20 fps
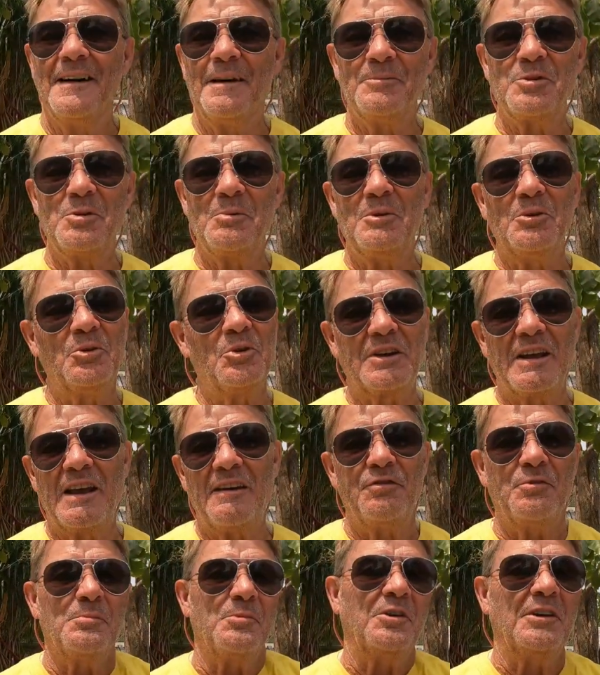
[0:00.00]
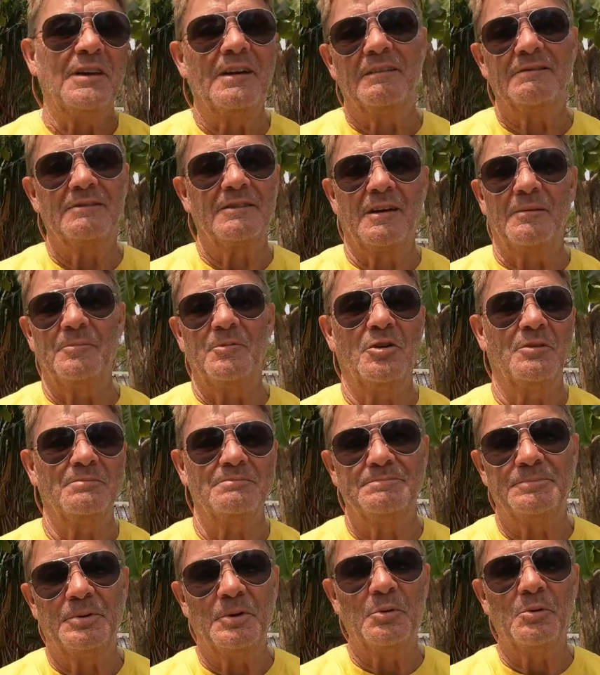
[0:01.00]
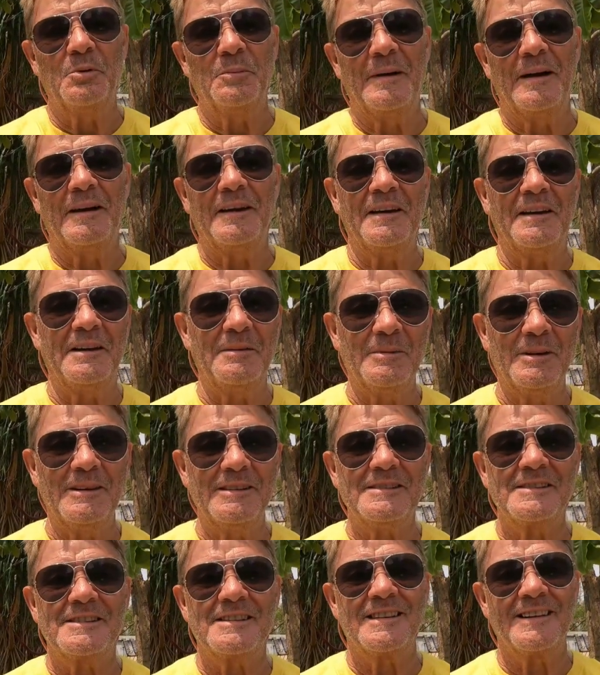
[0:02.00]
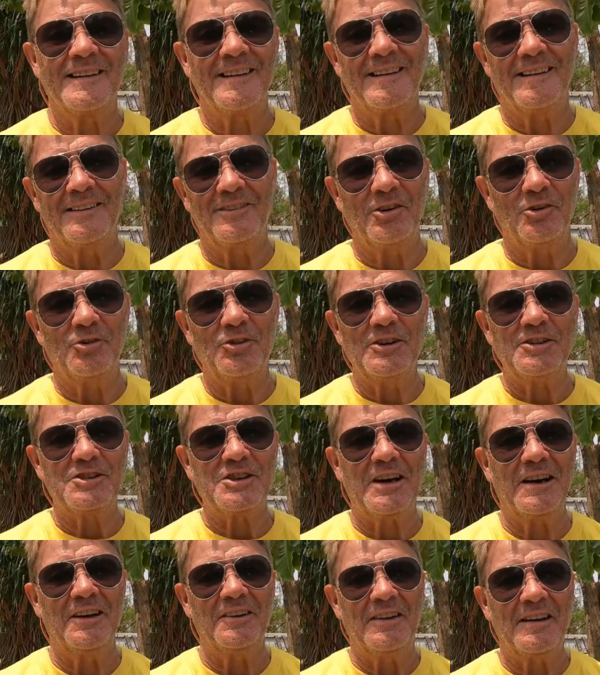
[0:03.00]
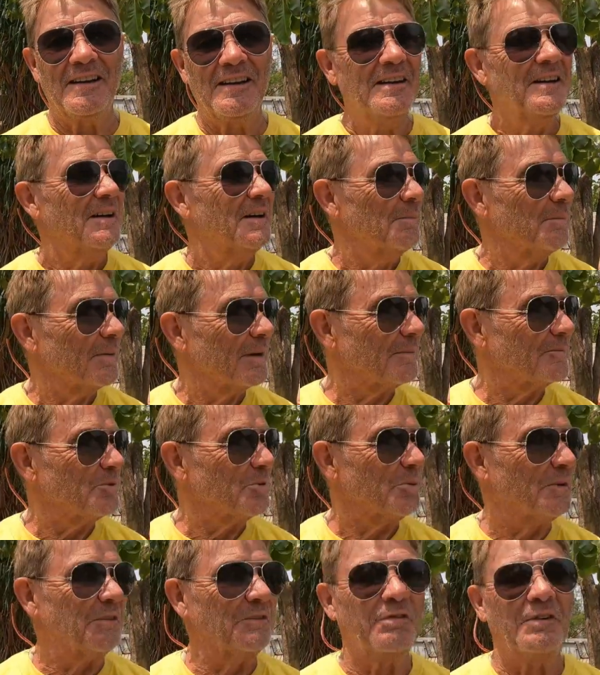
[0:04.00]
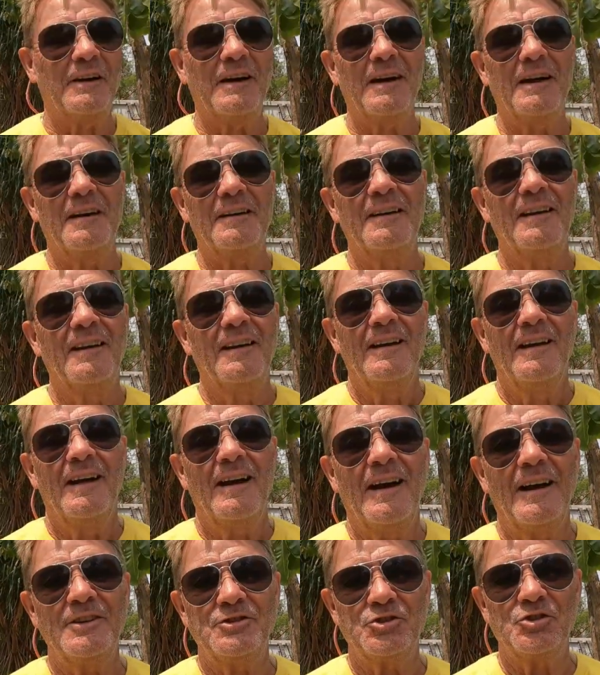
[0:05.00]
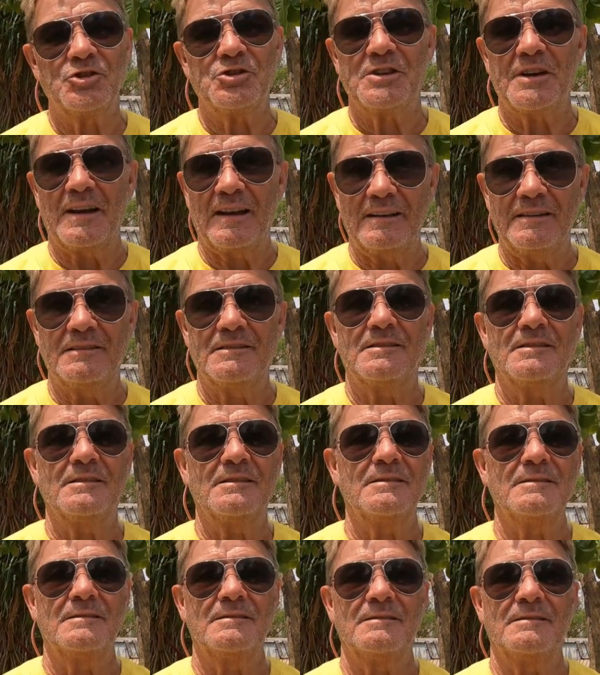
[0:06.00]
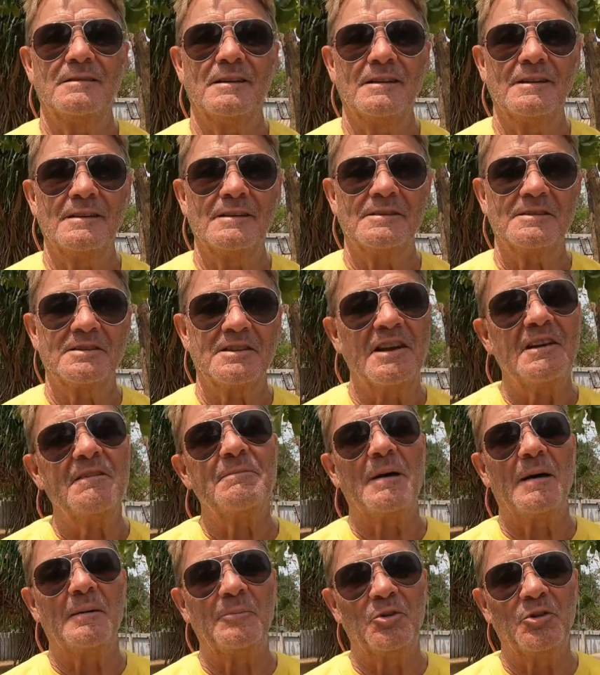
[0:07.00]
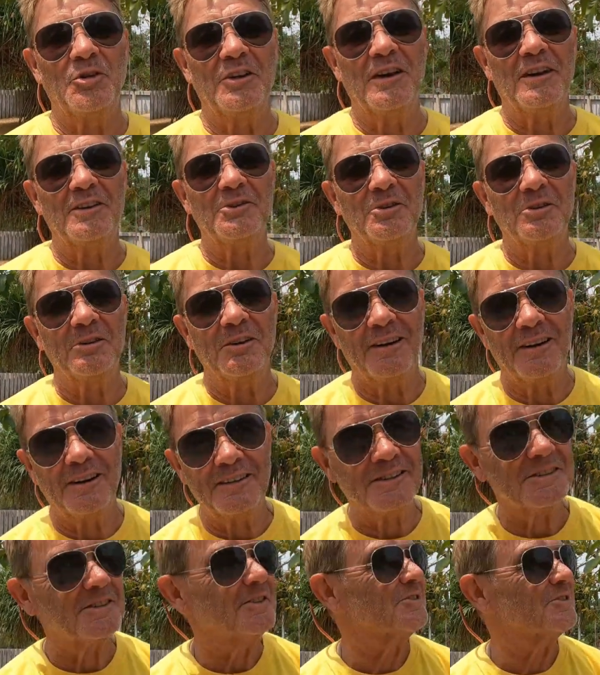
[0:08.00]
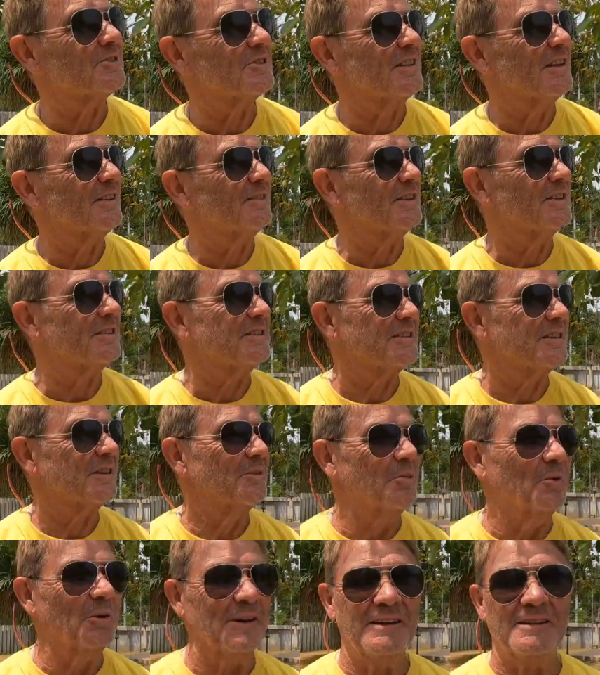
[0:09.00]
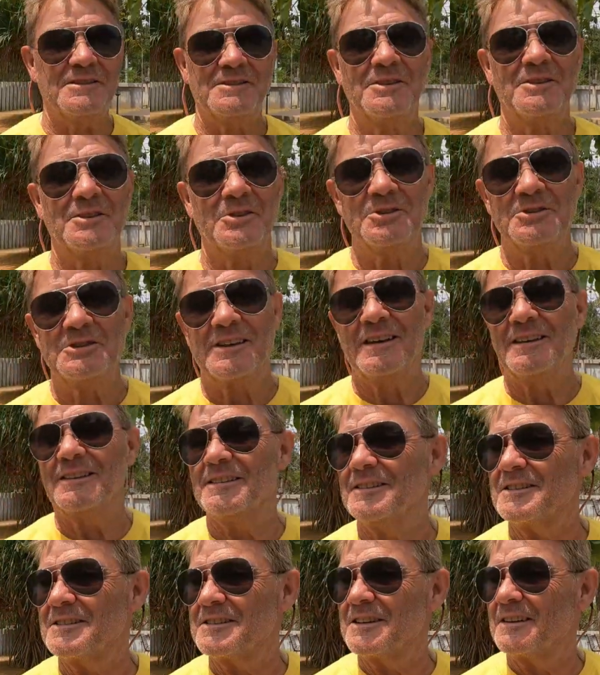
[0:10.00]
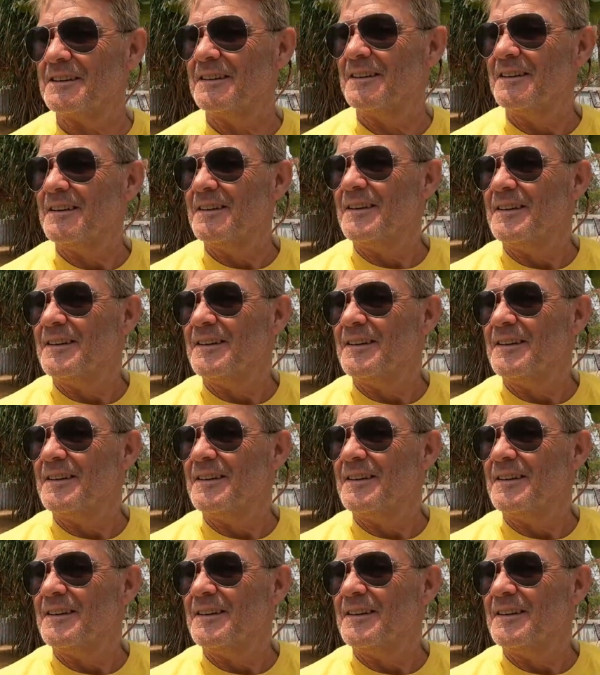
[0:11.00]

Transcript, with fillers: I'm doing okay for money. I'm, I'm not poor by any means, uh, not rich either, but I'm doing fine. I just like to uh, save my money. I don't like to just give it away to hotels and